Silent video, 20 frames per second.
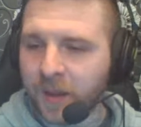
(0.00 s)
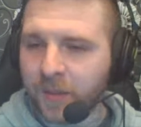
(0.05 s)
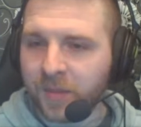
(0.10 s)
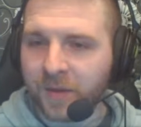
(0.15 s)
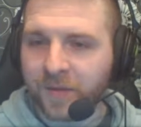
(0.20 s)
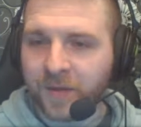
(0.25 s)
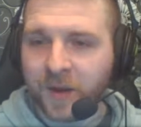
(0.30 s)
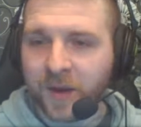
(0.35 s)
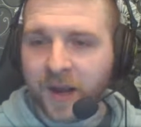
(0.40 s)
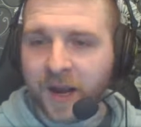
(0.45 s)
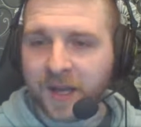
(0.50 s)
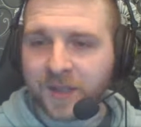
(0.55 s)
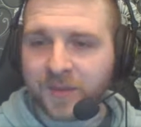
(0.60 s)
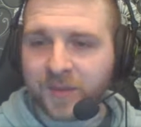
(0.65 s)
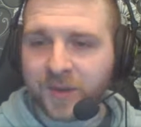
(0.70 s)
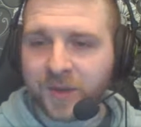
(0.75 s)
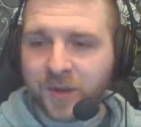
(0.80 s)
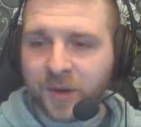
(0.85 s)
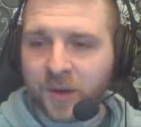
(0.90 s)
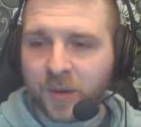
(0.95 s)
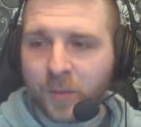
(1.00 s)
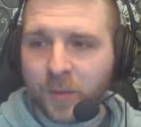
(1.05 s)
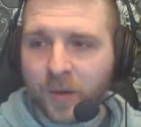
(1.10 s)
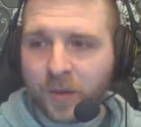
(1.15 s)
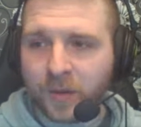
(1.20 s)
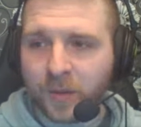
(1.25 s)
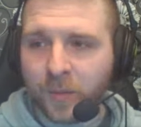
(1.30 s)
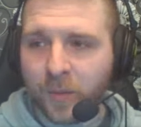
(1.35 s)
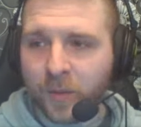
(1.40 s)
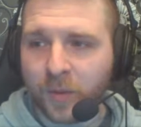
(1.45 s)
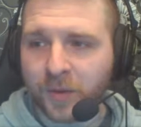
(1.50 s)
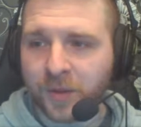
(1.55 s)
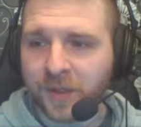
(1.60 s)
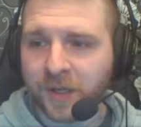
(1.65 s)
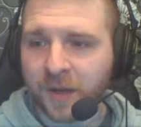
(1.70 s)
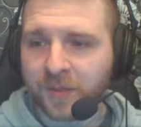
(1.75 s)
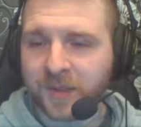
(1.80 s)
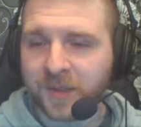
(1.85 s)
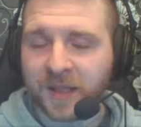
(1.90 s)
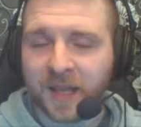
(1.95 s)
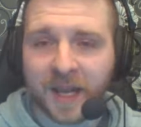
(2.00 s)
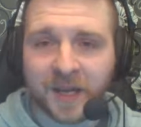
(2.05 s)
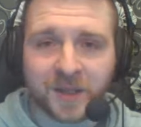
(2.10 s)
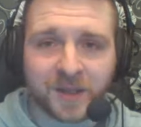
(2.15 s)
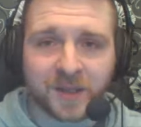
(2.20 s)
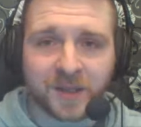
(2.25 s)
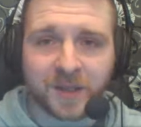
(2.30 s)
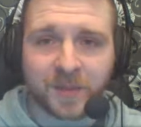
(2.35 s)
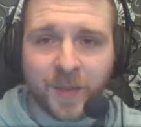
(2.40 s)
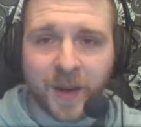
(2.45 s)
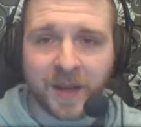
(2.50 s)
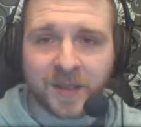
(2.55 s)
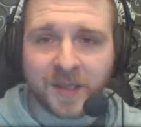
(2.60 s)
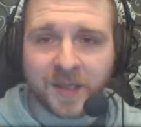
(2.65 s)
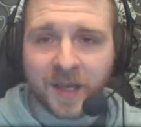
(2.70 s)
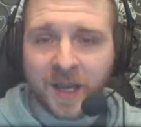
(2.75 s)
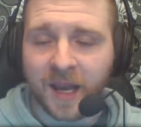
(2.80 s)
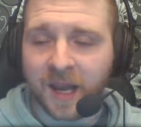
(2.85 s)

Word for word: But if you guys are enjoying World of Warships Legends beta